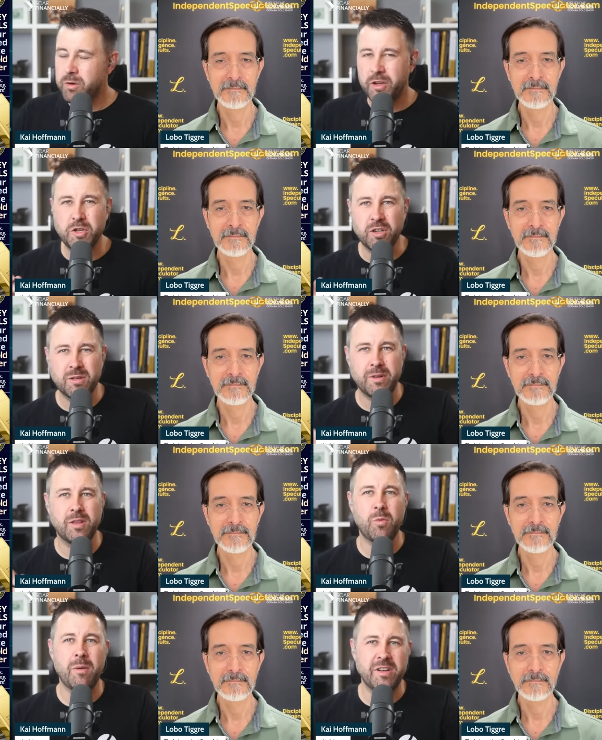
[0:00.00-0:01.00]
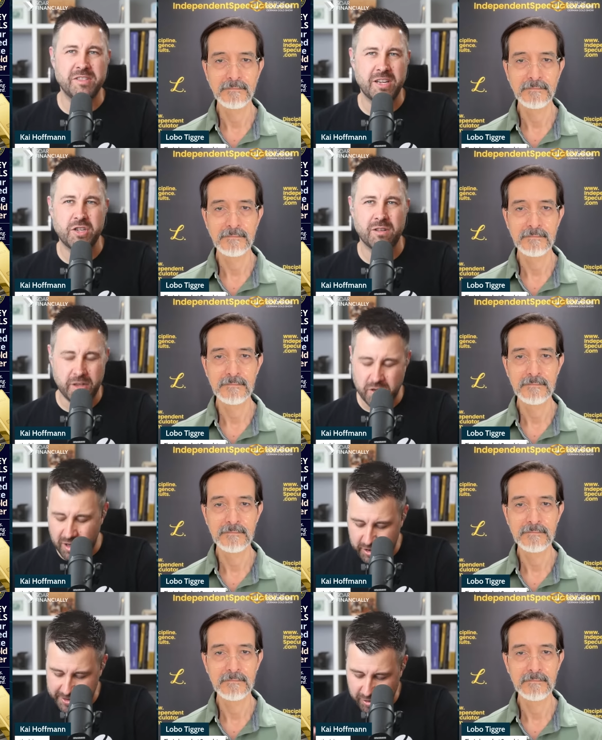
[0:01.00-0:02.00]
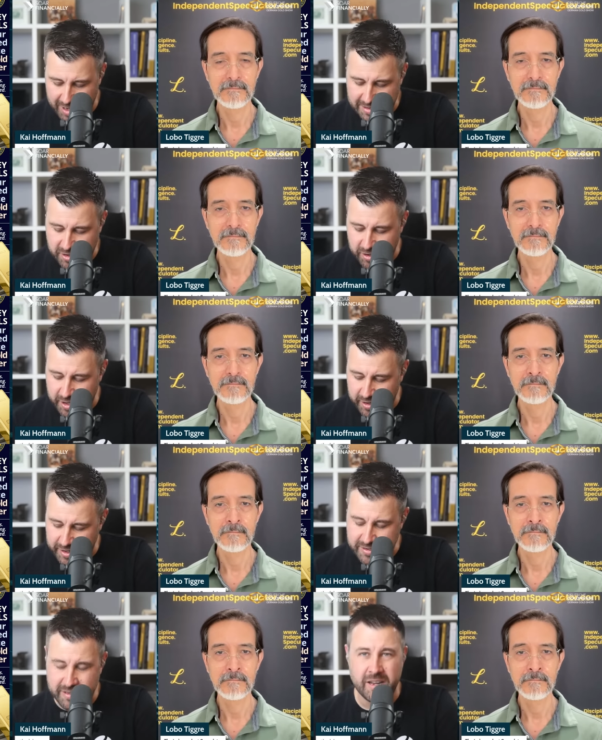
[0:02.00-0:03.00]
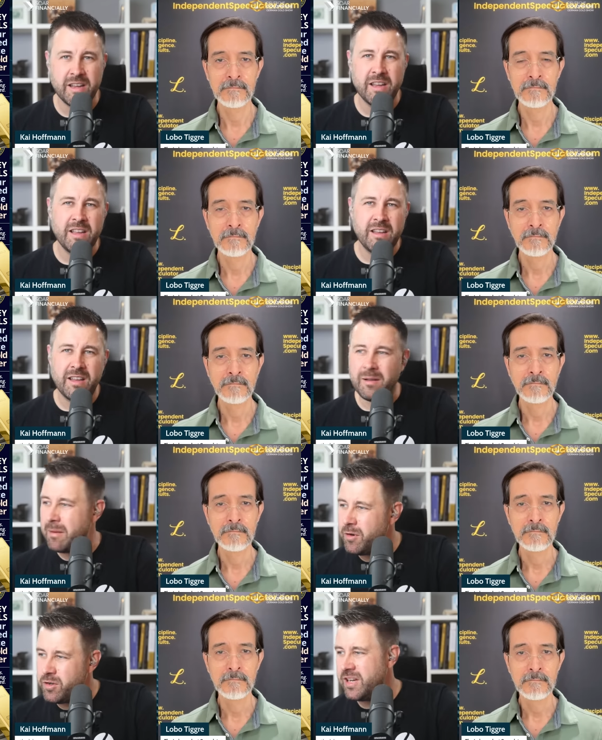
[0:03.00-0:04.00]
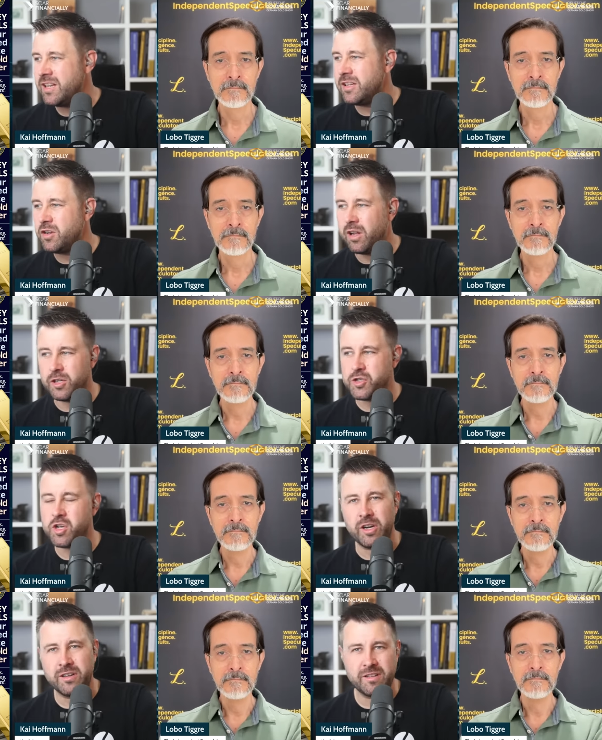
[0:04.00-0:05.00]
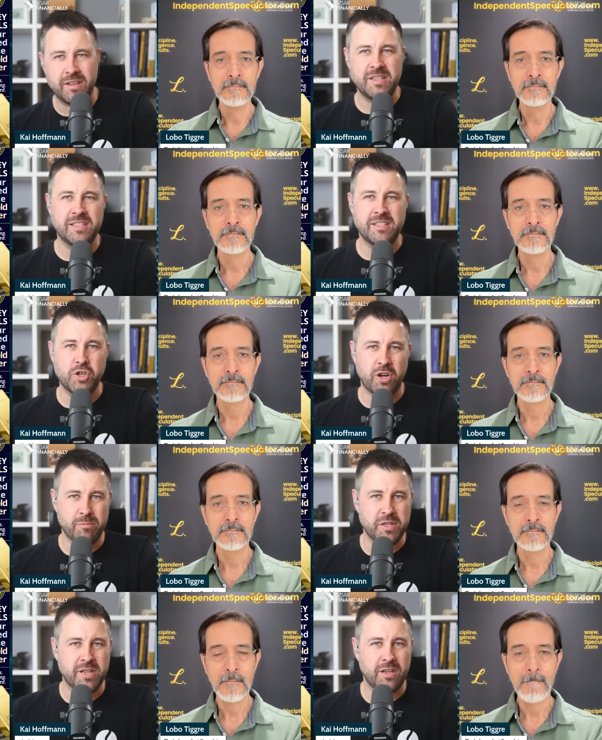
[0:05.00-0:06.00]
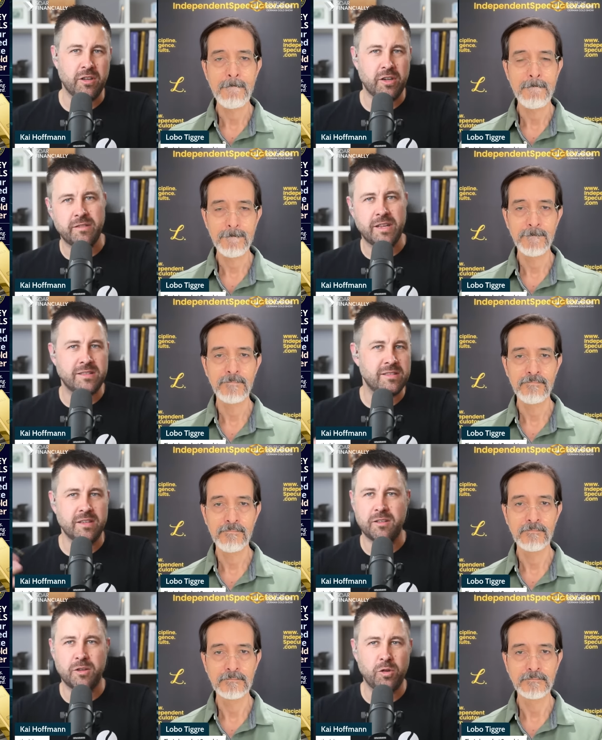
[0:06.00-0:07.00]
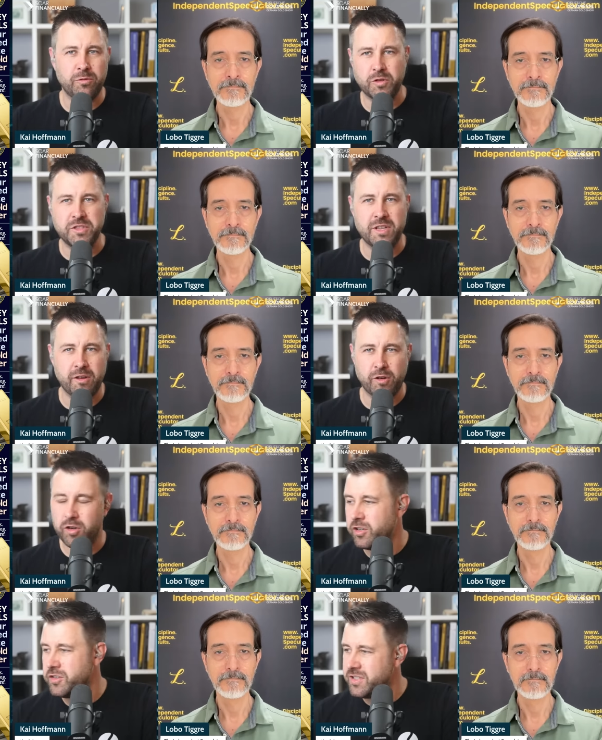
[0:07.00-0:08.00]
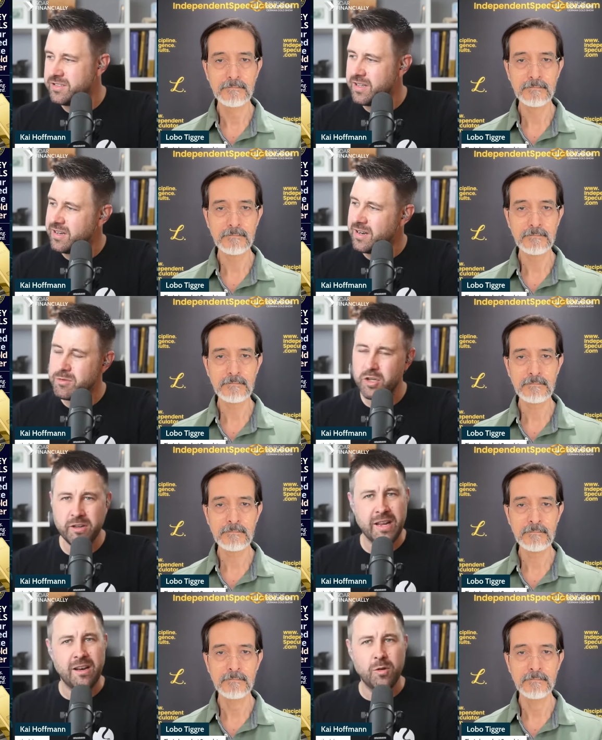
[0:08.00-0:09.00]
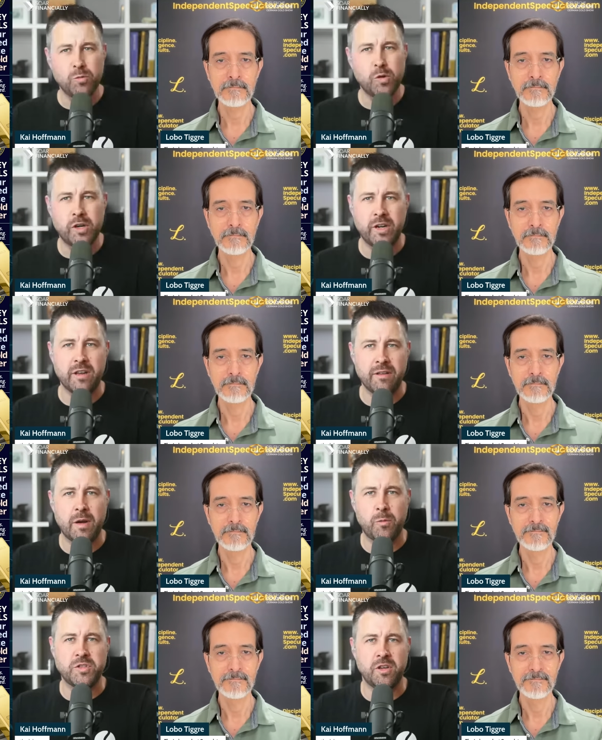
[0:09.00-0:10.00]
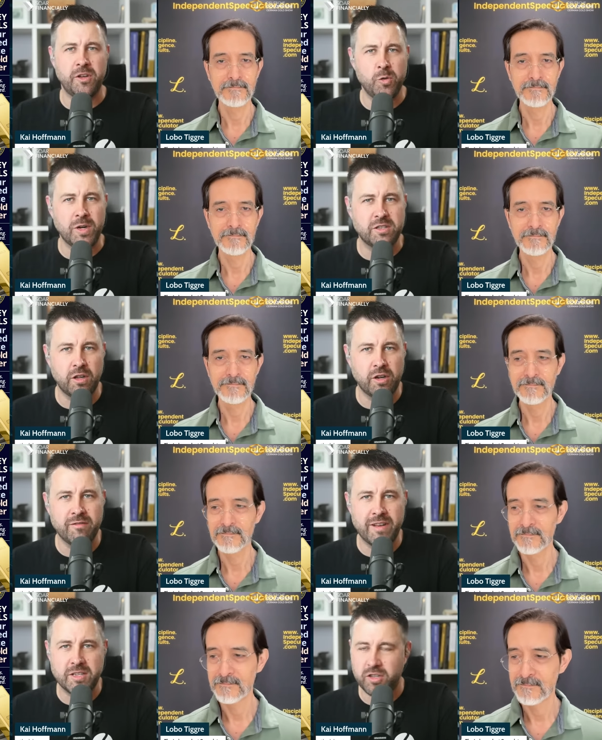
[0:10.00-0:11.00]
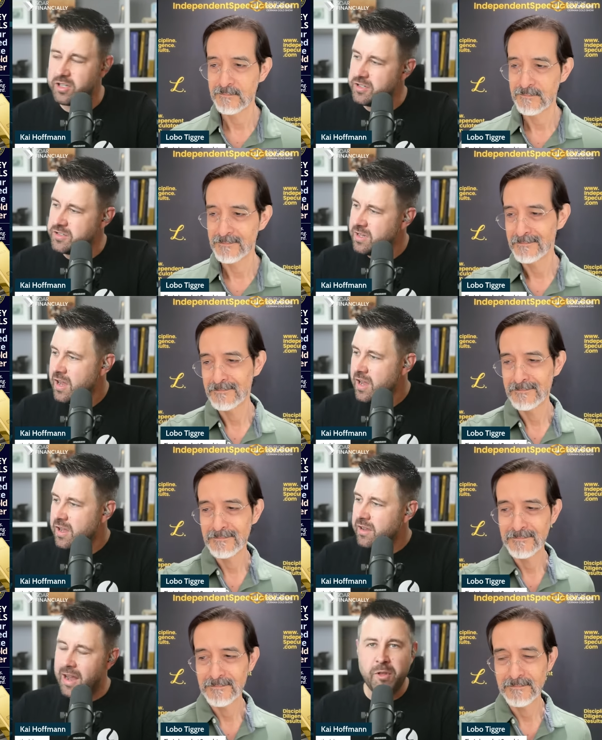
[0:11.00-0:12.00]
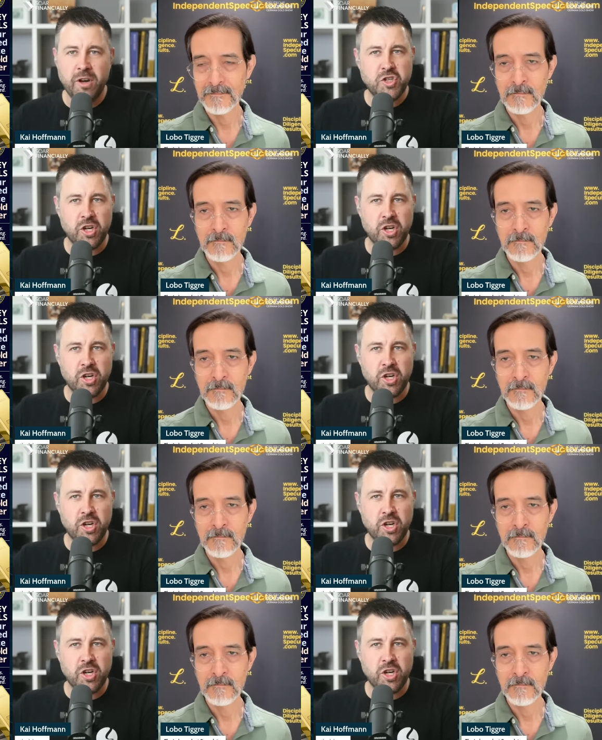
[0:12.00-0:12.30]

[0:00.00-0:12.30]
Speaker 1: talked about the weaponization of the dollar in your answer here, and uh, I'm looking at the dollar chart, the Dixie chart in particular. That's uh, the gold versus other currencies, and I'm starting to get a little worried if I was a U.S. dollar investor because. I'm not a chart